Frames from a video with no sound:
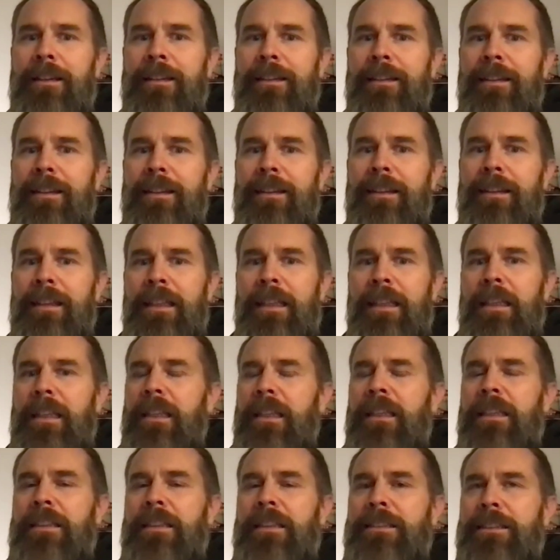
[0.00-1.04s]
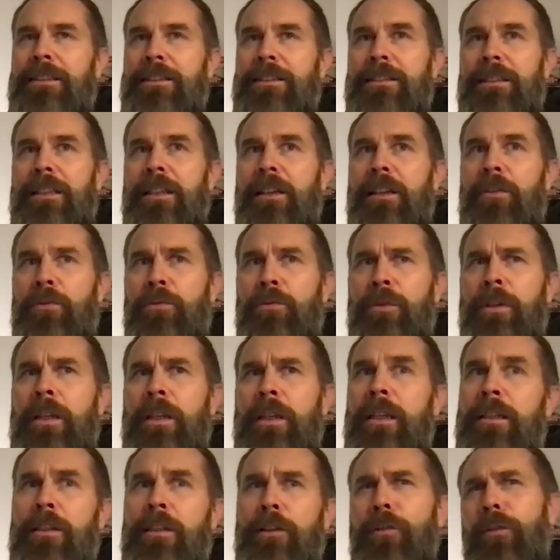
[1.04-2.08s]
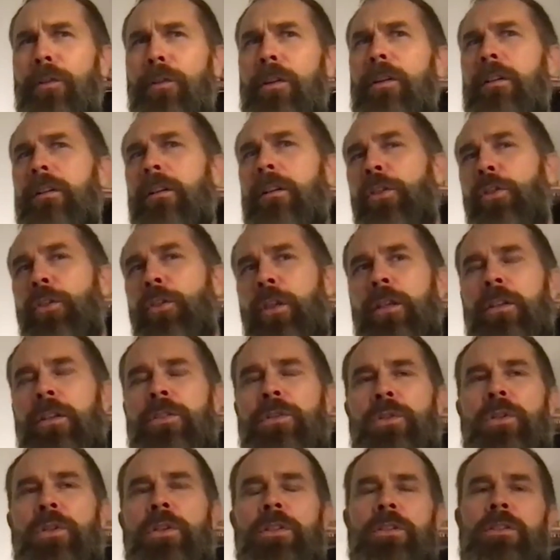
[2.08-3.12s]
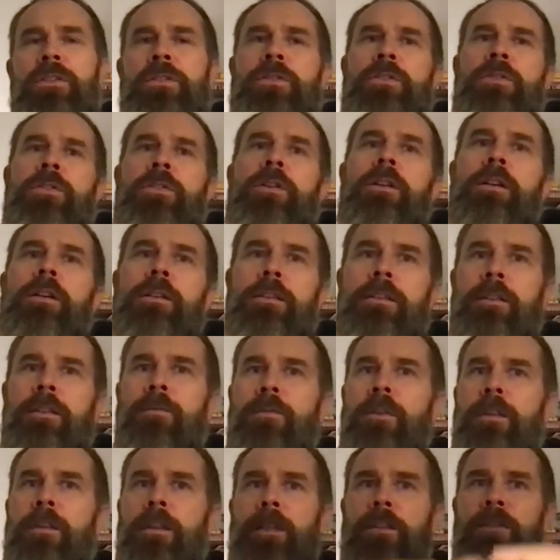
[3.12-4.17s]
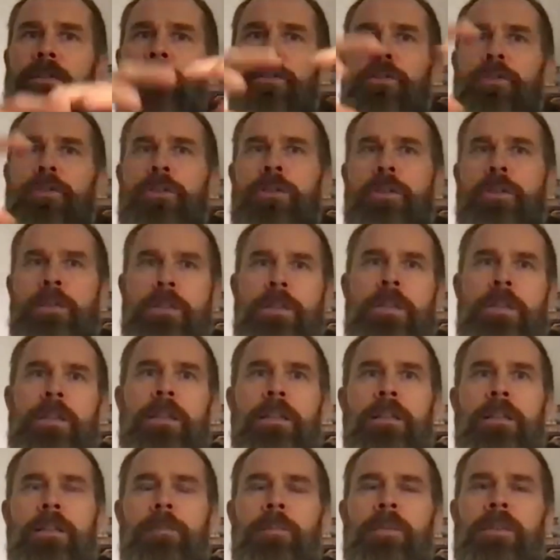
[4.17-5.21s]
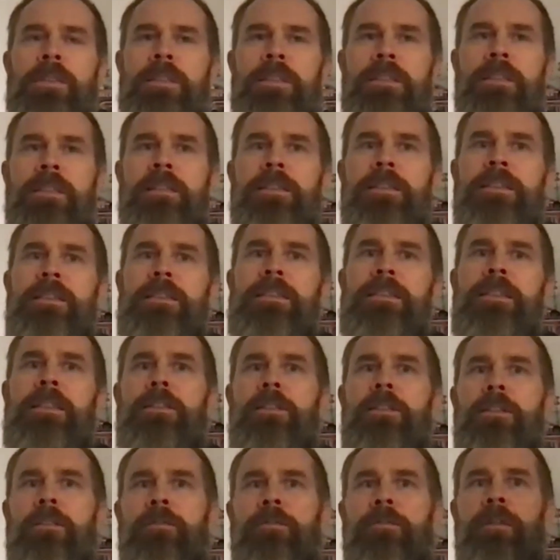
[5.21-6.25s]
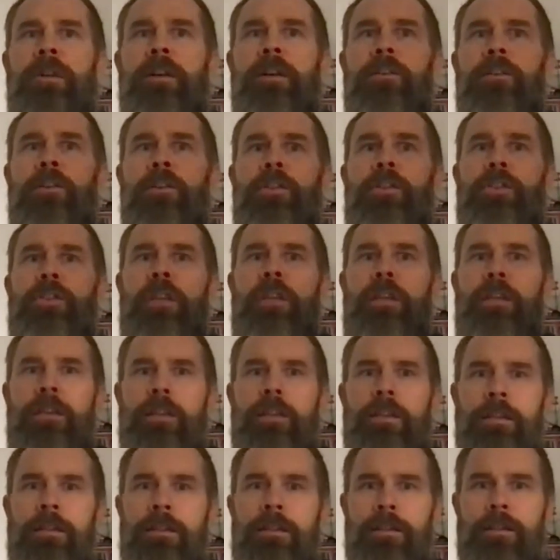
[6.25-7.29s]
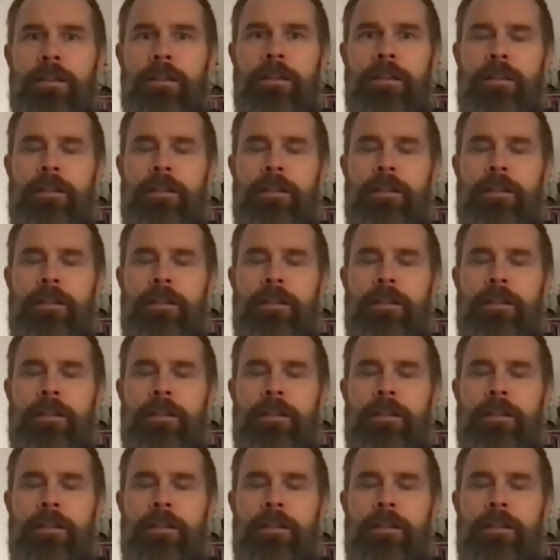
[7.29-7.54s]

It's like it's just a really difficult thing to construct, something that's a shield but still sit on very thin